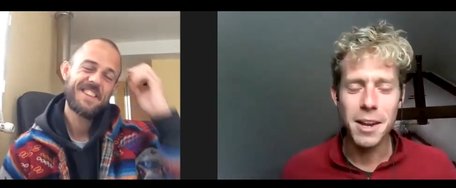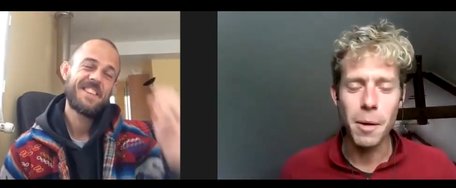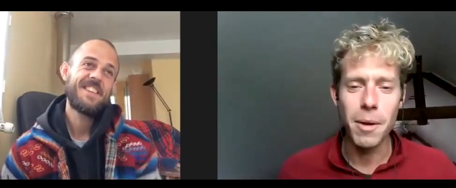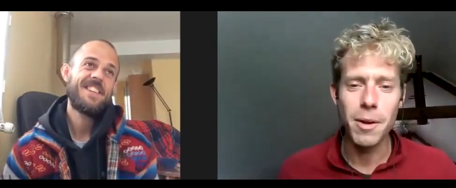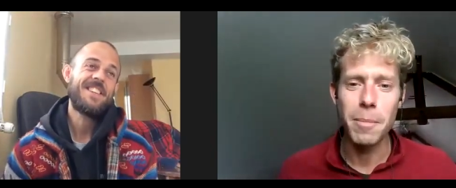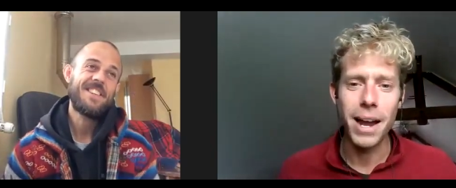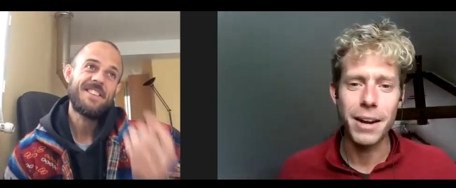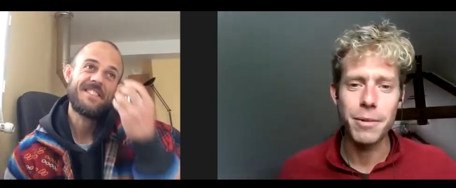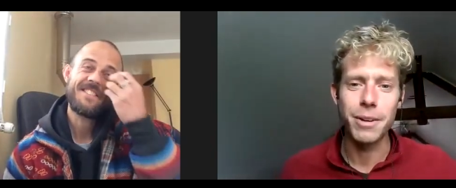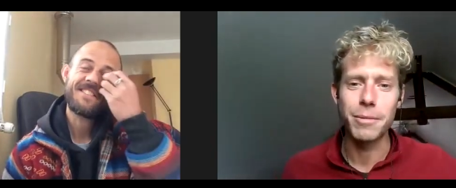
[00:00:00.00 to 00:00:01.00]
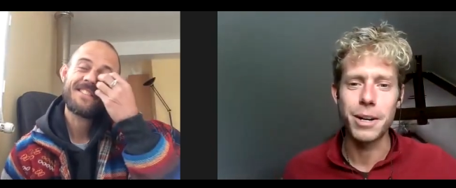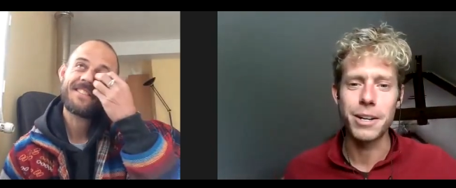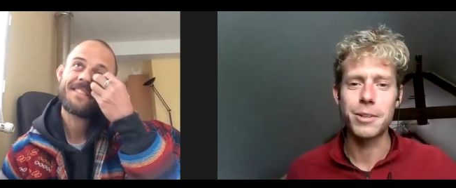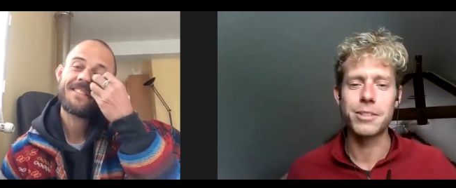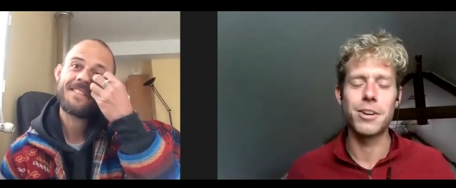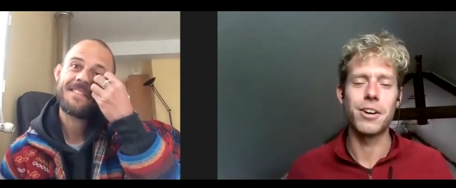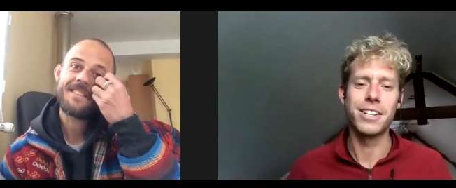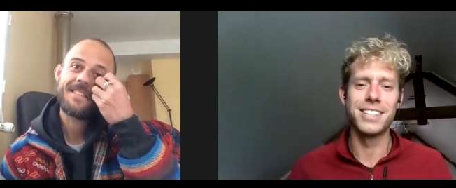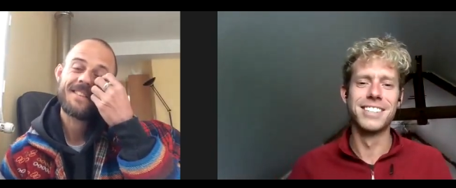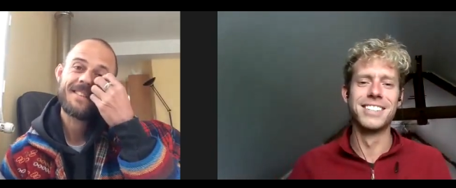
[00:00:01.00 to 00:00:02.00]
Speaker 1: you're you're back where you
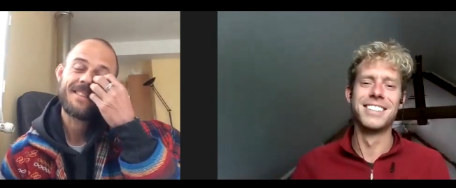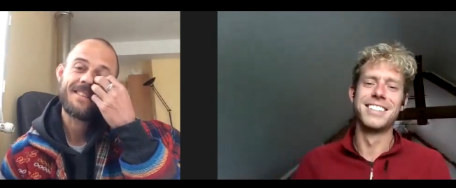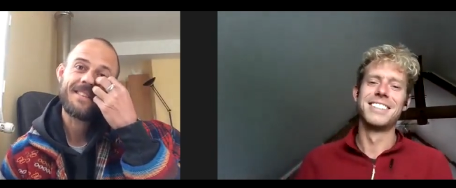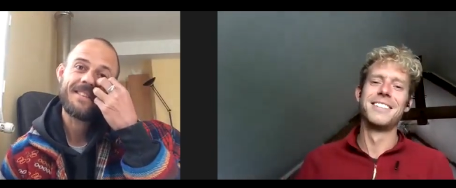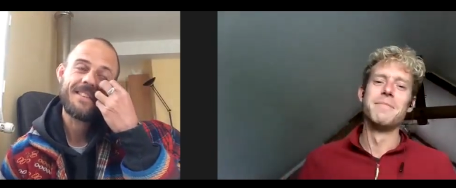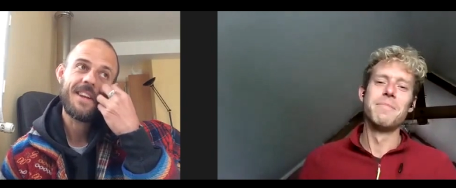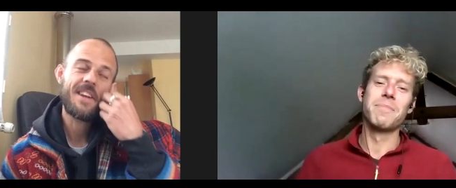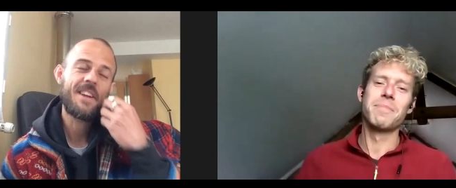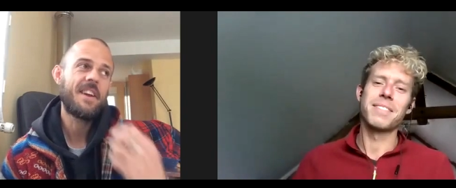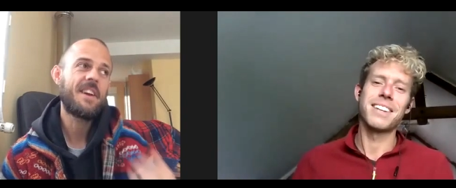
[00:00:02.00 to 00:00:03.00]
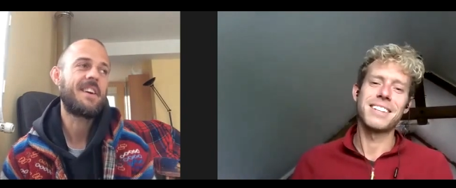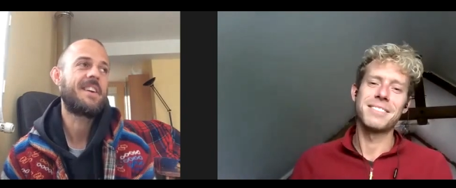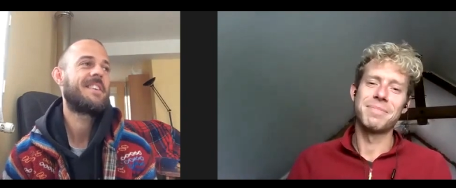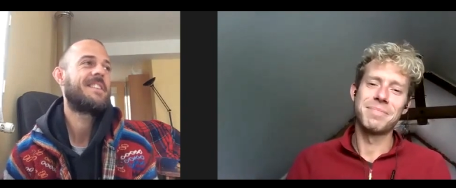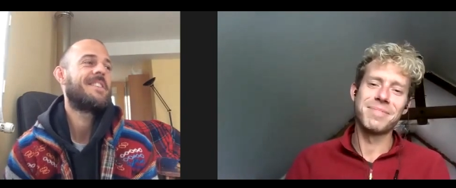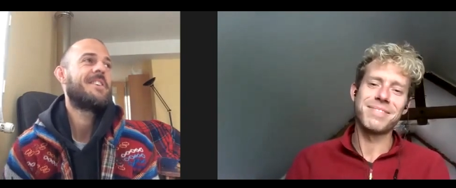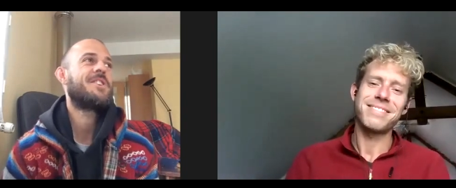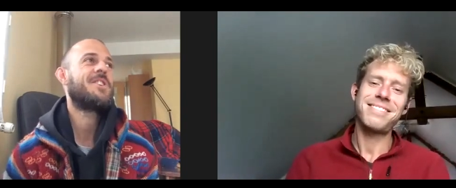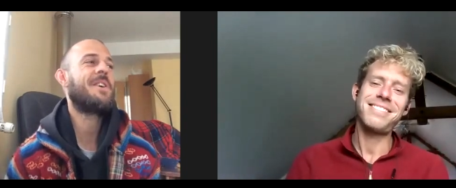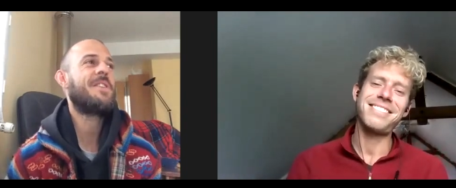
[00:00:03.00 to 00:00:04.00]
started. Yeah, yeah, yeah.
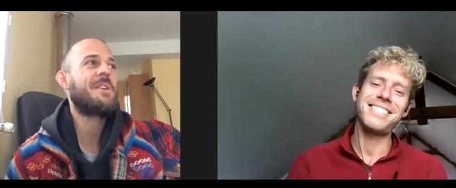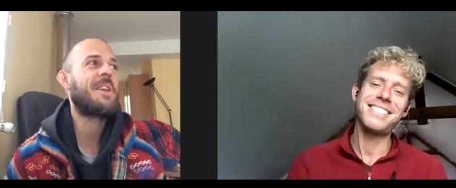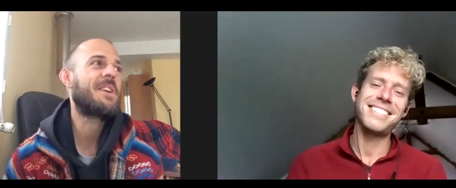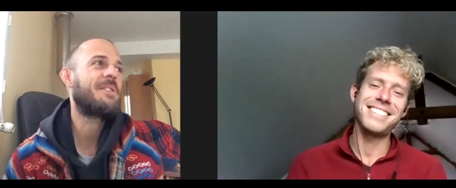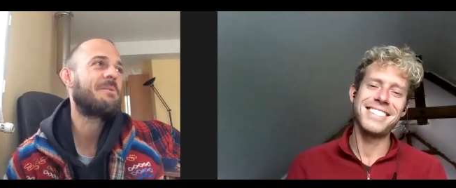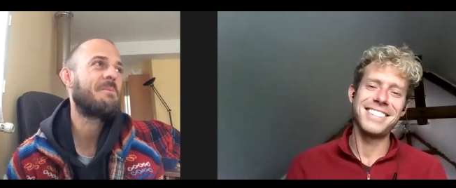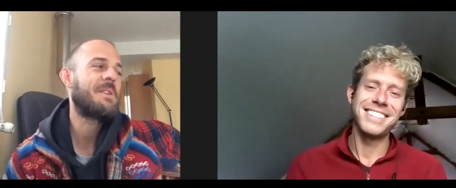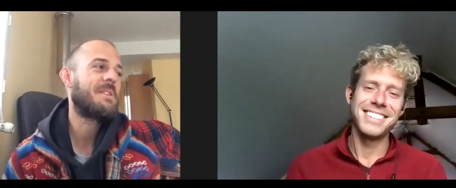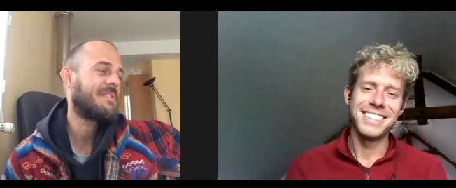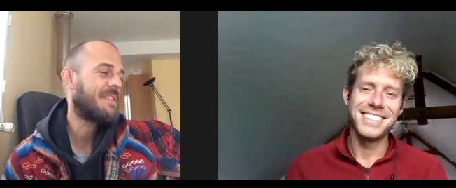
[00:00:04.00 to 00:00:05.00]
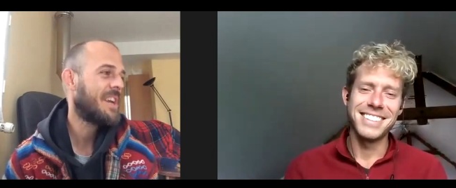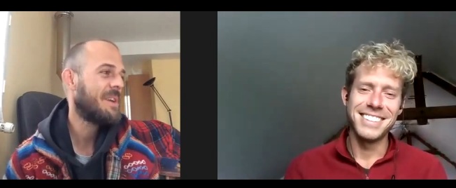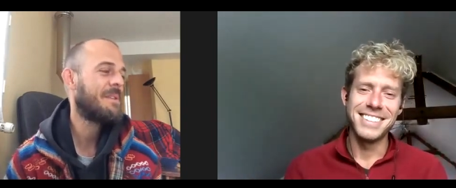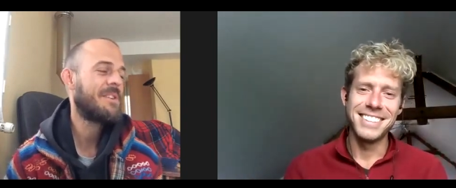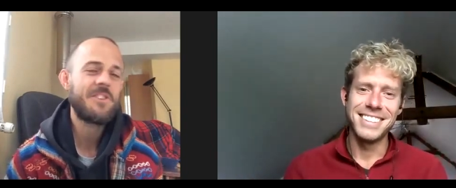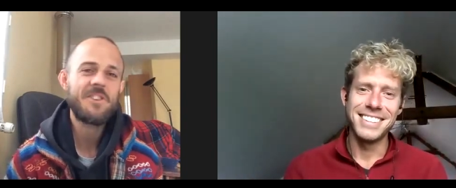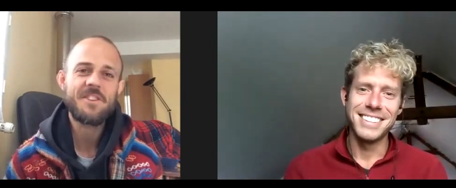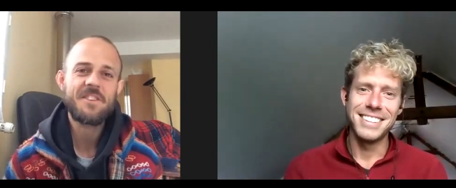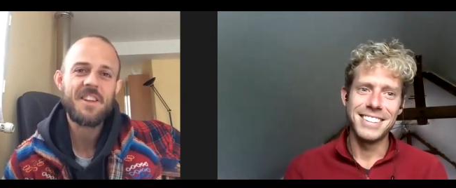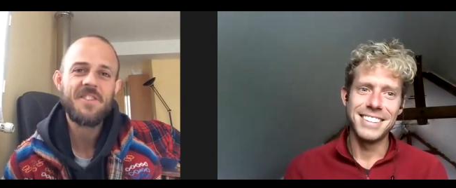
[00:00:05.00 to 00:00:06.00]
Speaker 2: No, I think like when Rocky
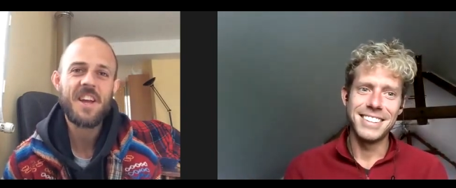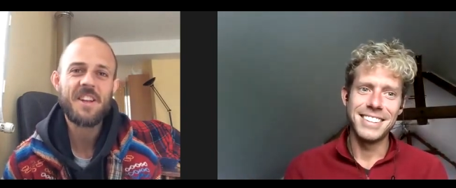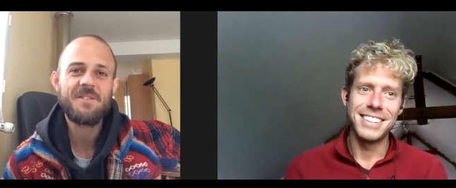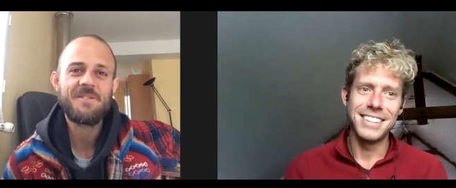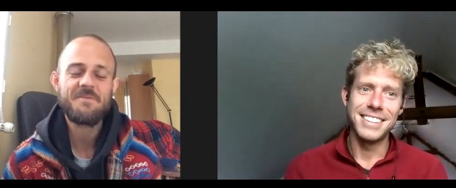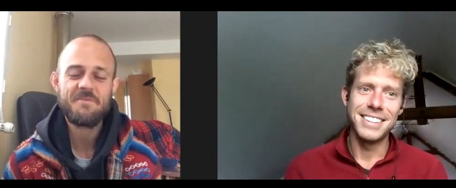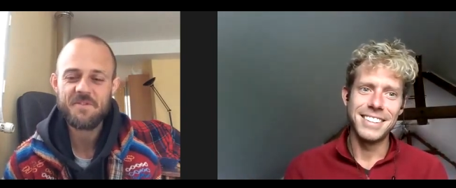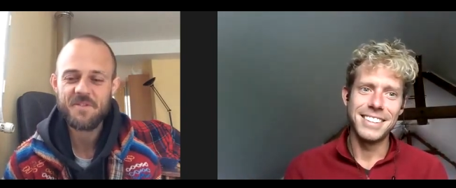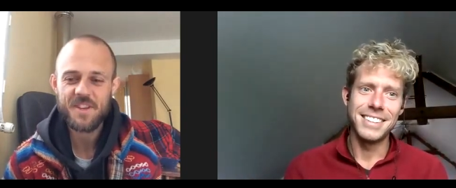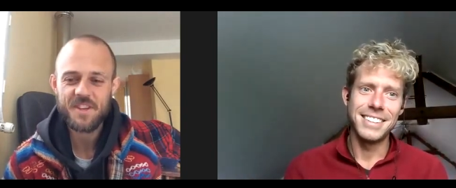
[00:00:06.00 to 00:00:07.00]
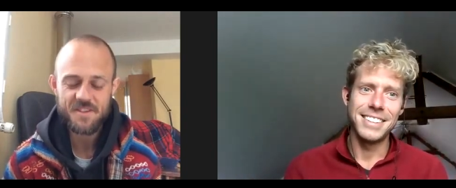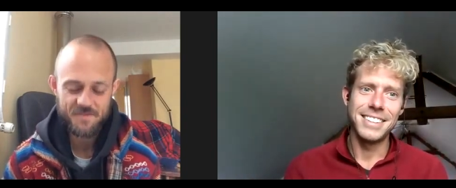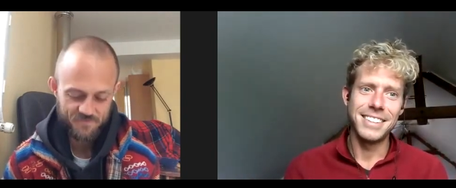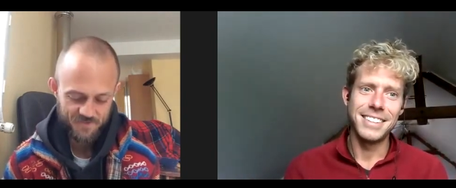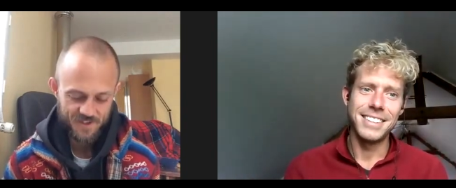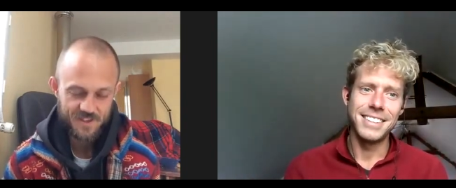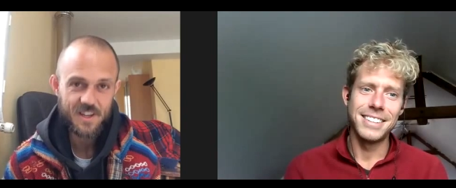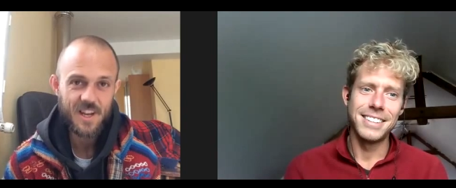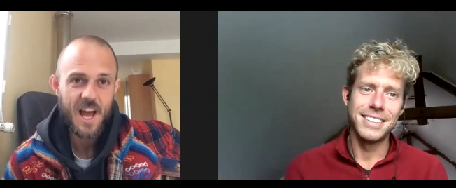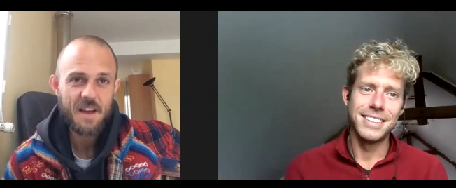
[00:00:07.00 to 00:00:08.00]
mentioned in that uh,
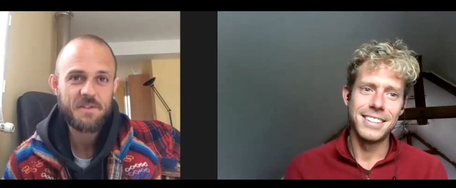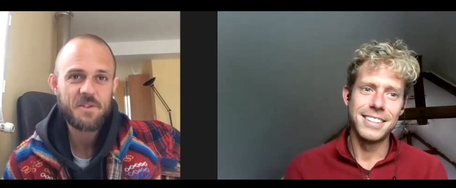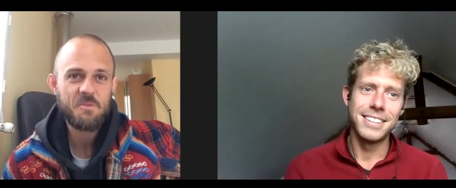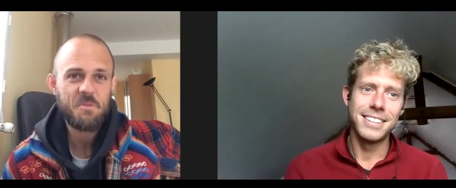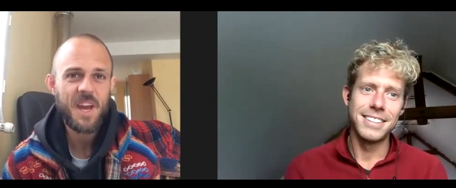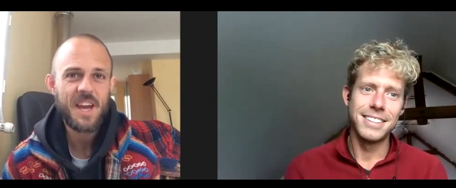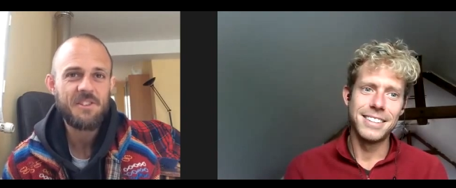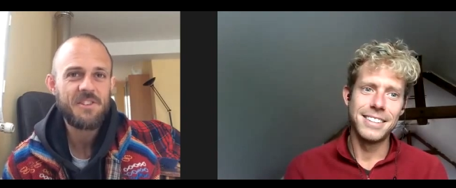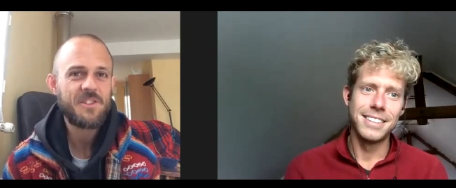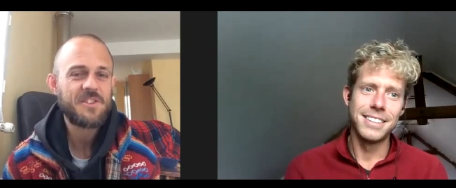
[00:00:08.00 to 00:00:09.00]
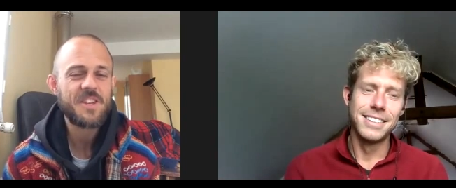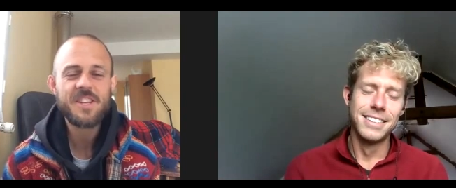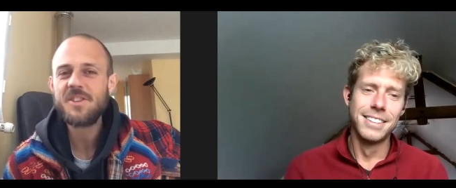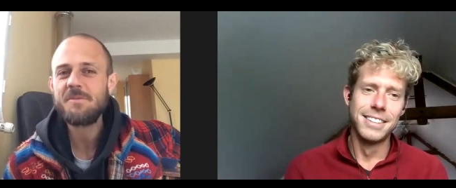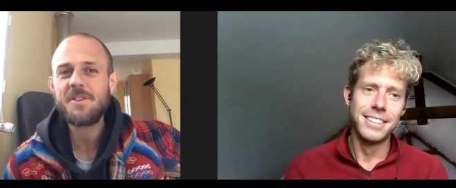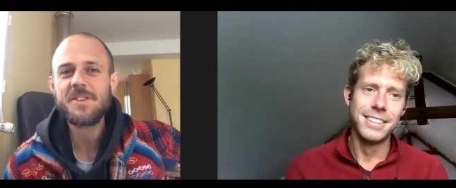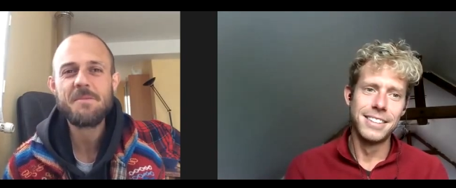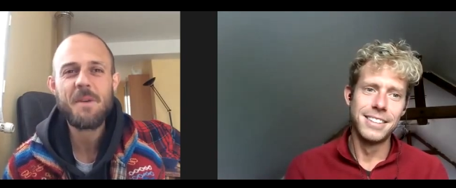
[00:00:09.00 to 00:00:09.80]
live Zoom we had, she just suddenly she mentioned